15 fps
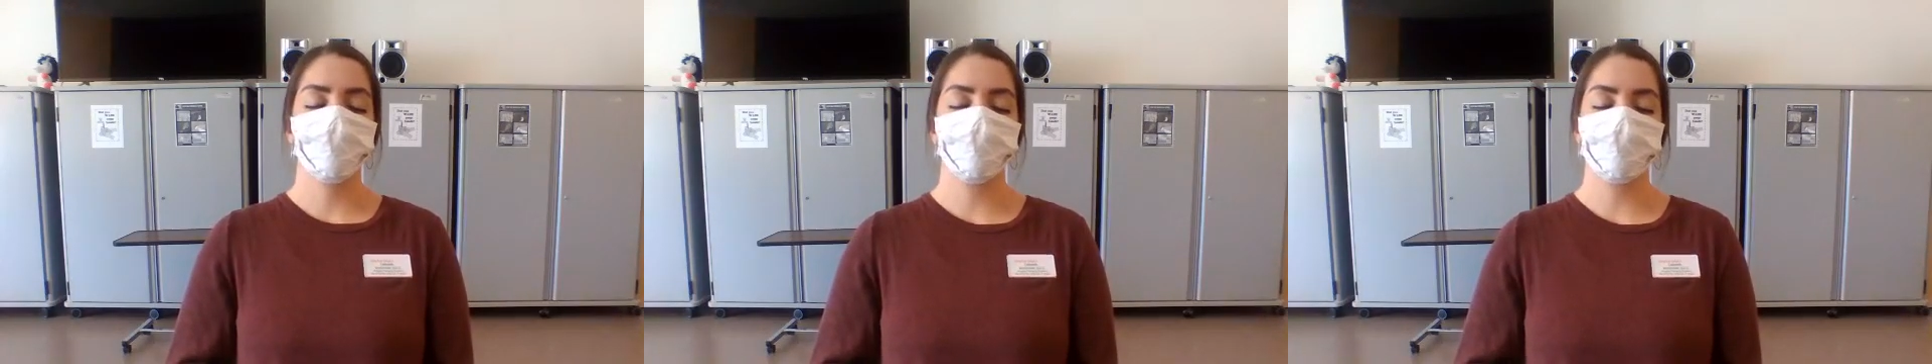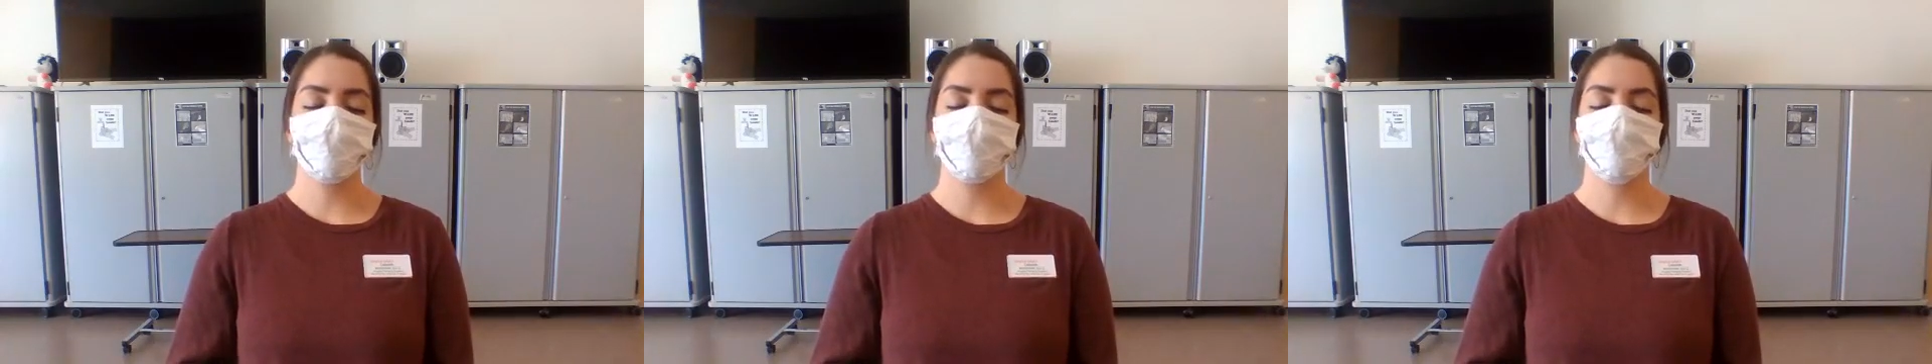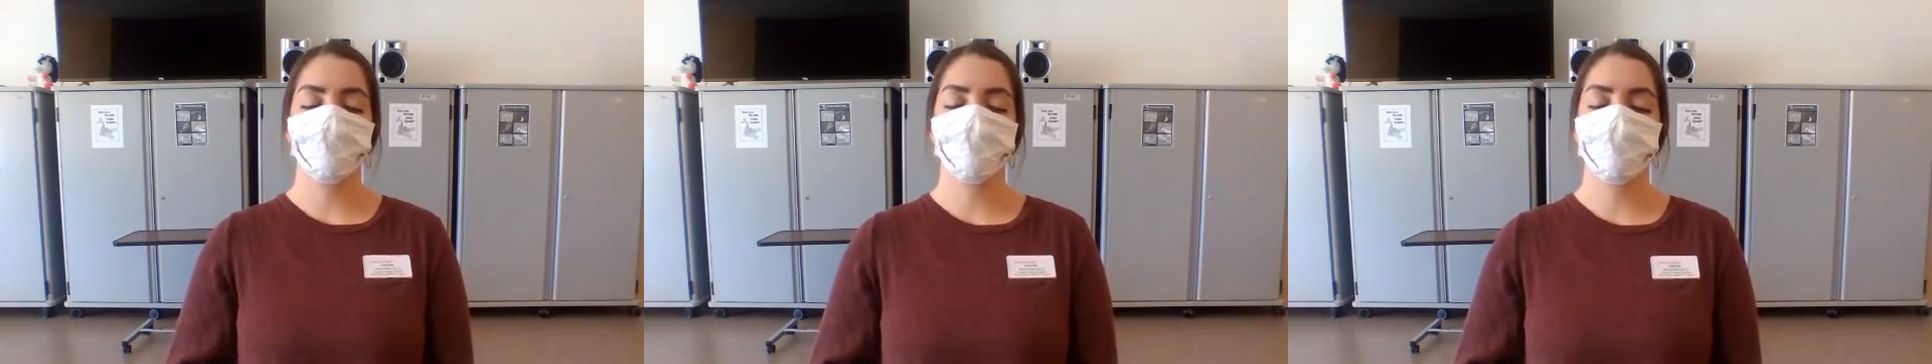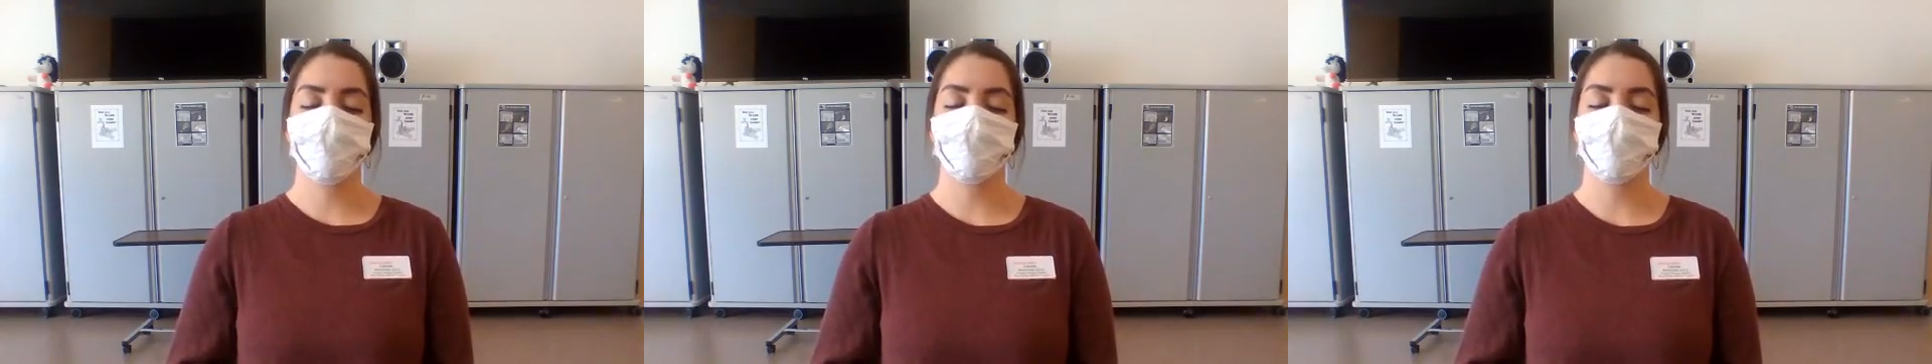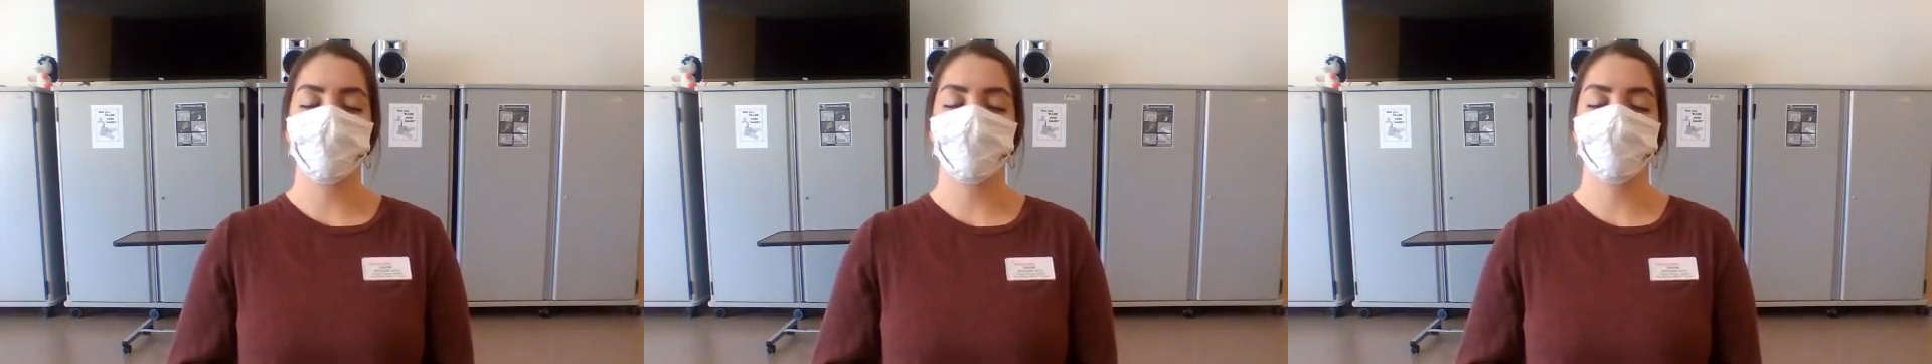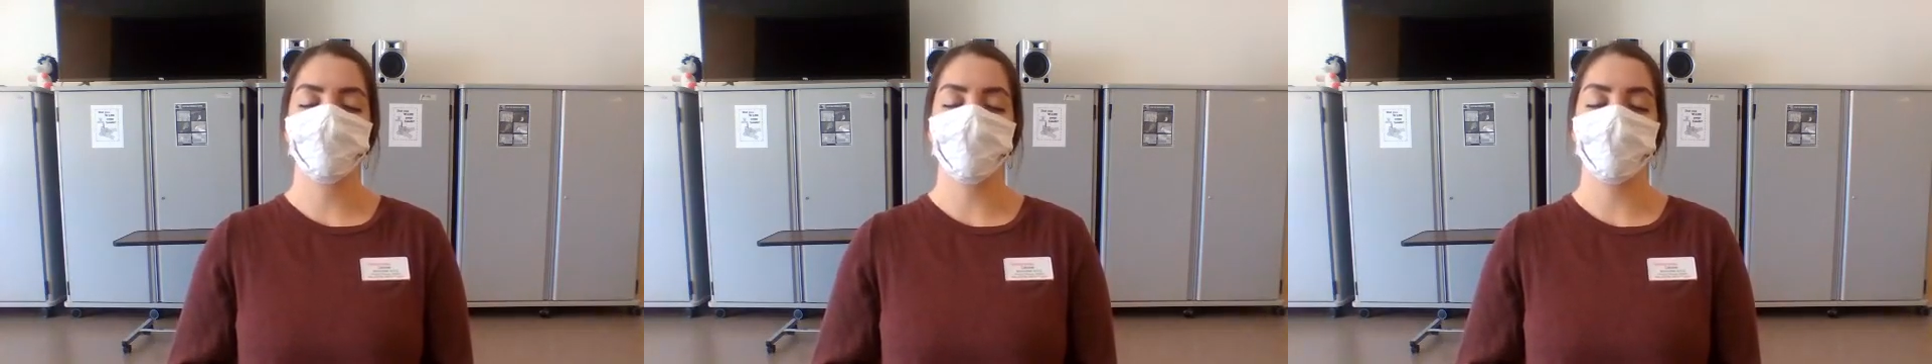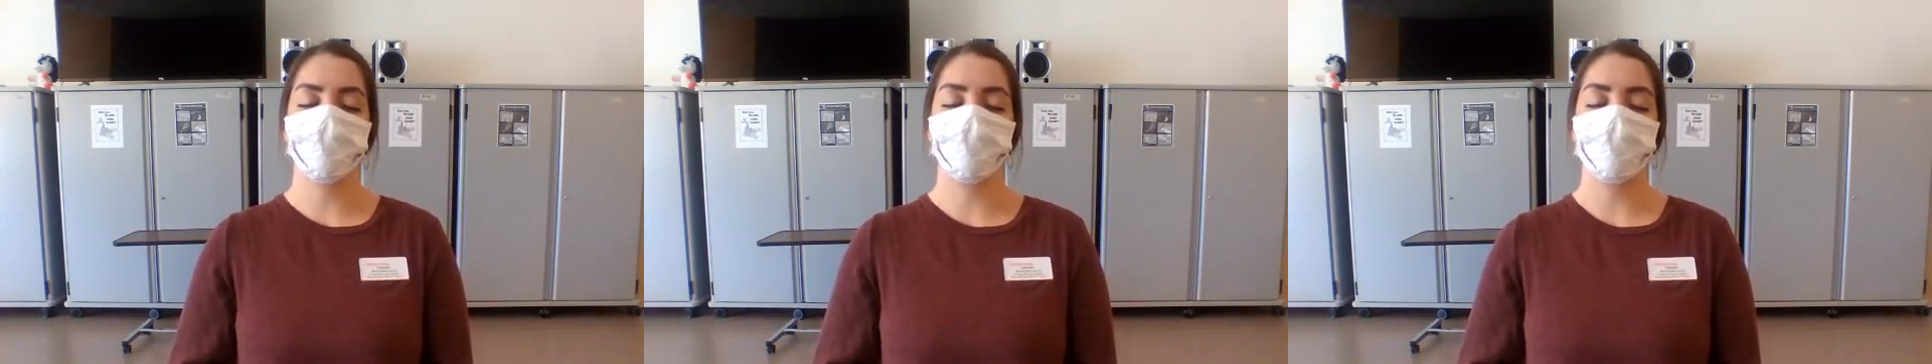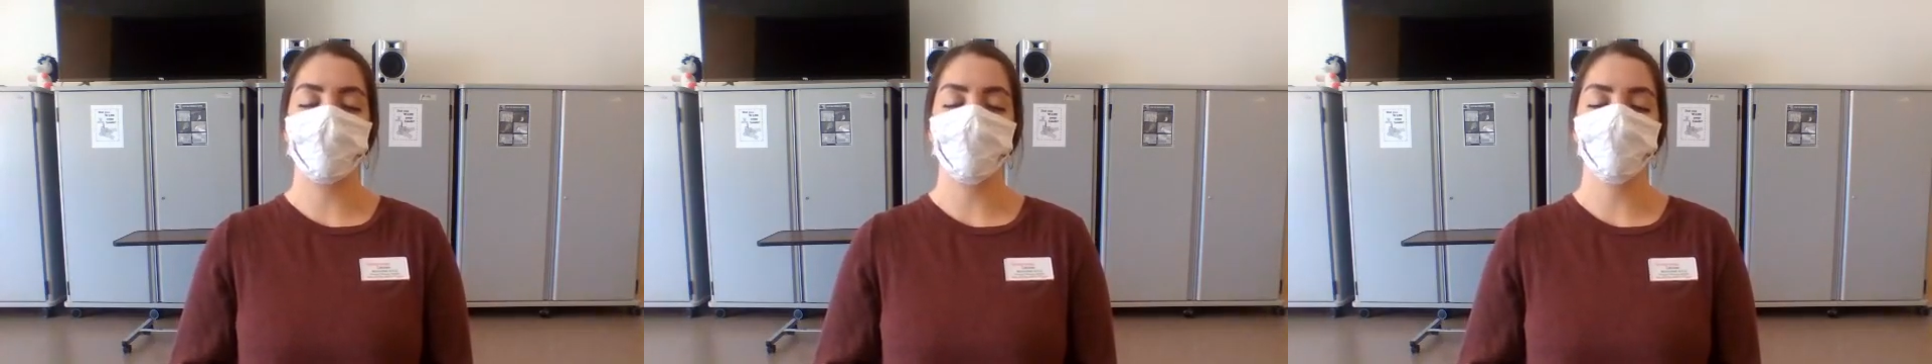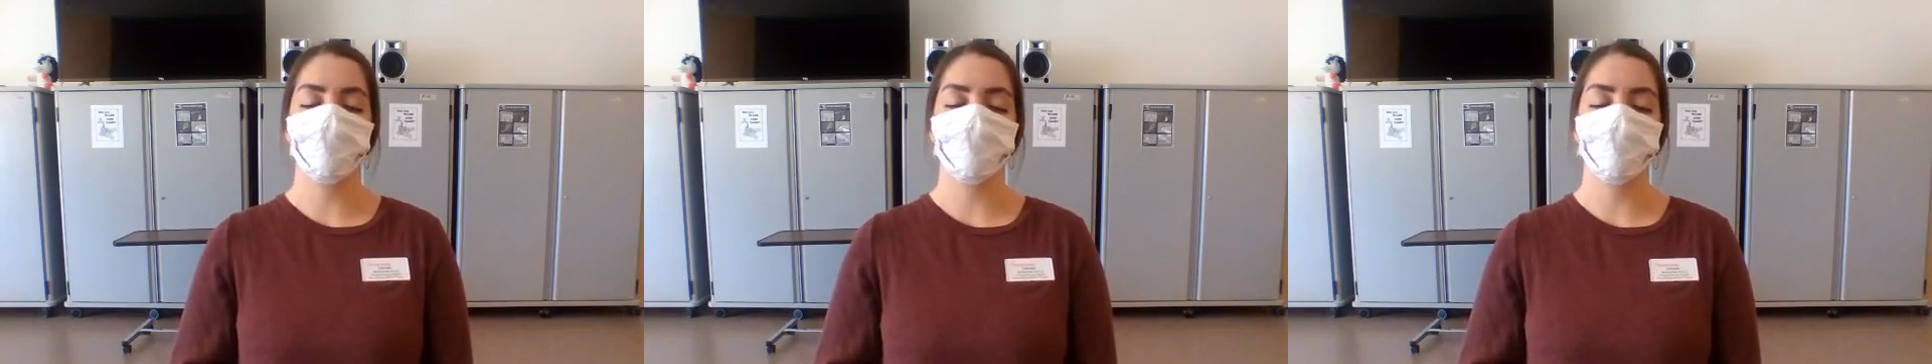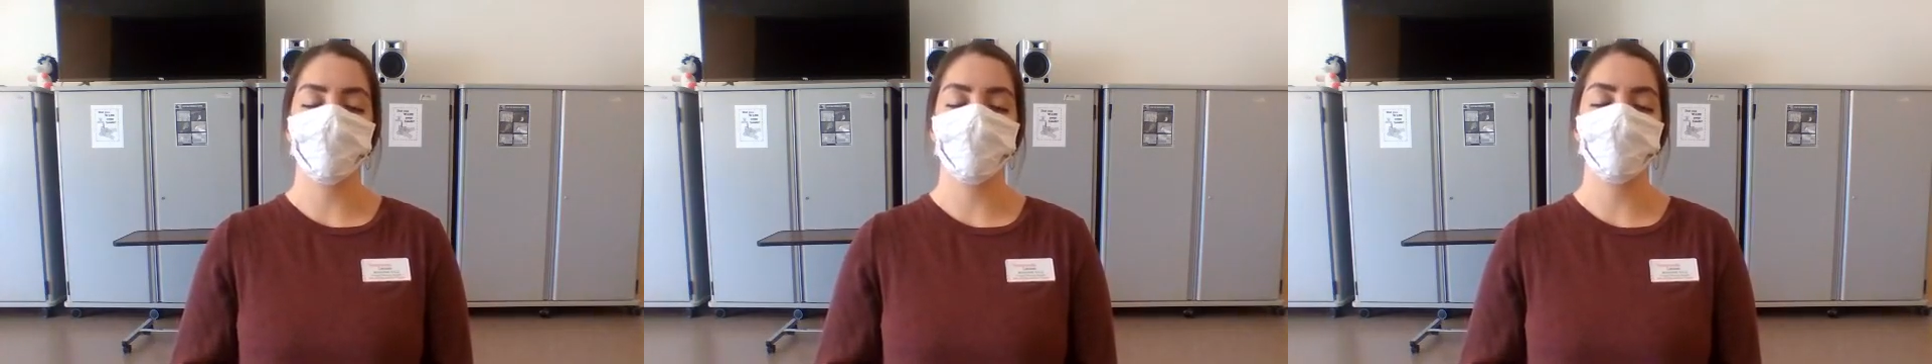feeling your stomach jut
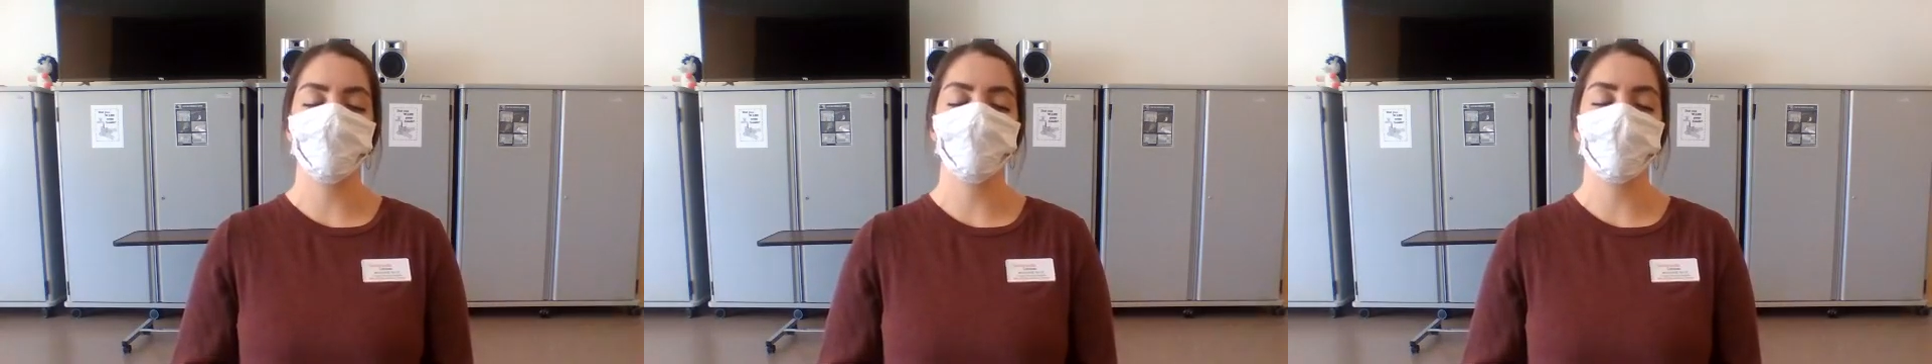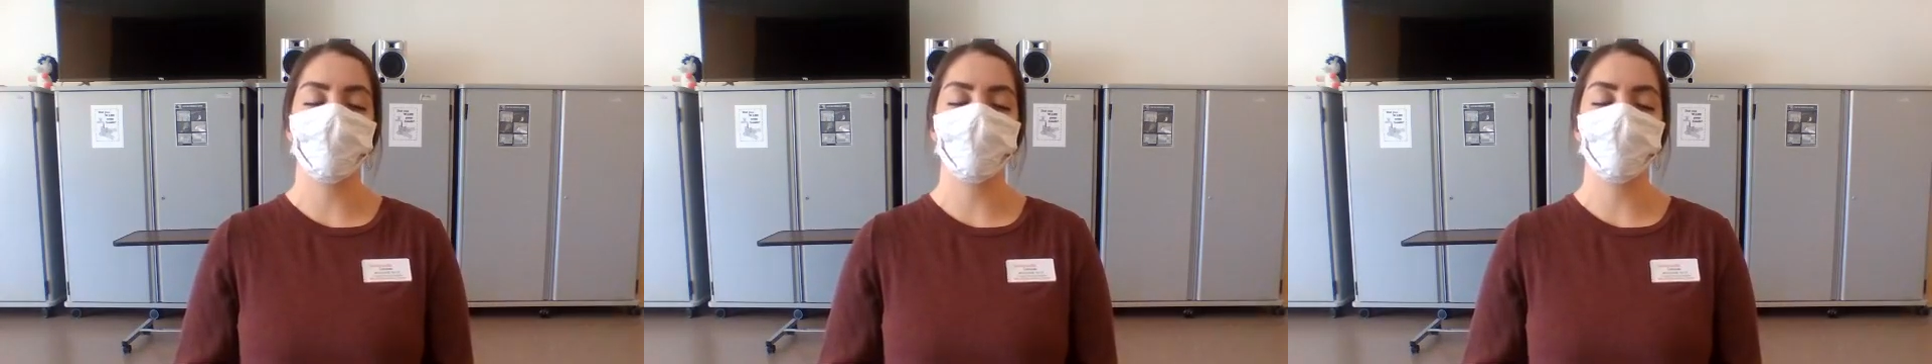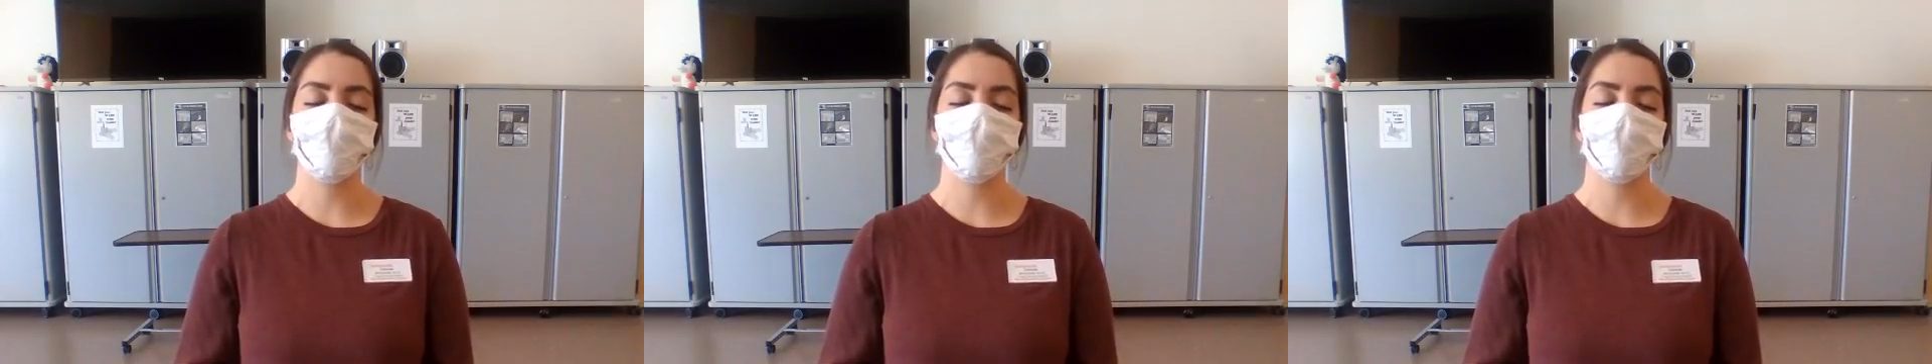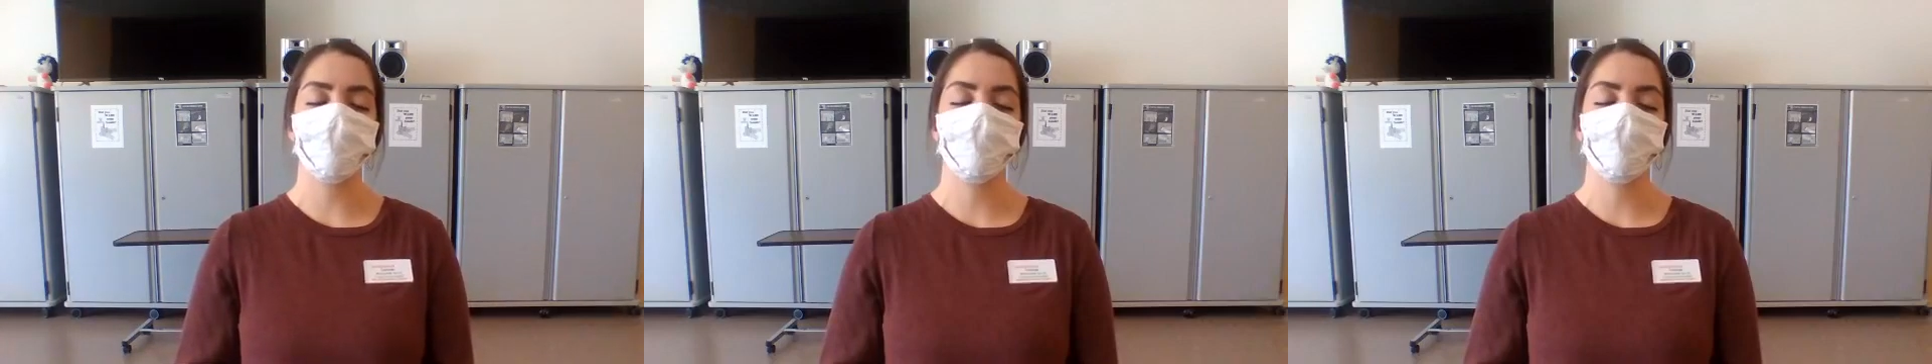out with the in-breath